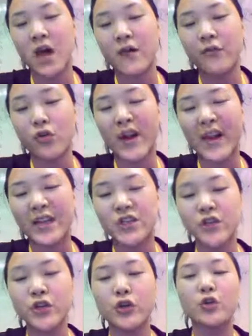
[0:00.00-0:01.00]
for
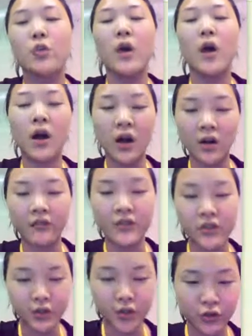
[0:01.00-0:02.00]
H2 of
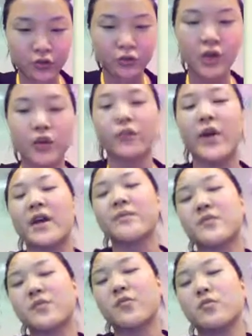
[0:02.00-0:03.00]
2 grams per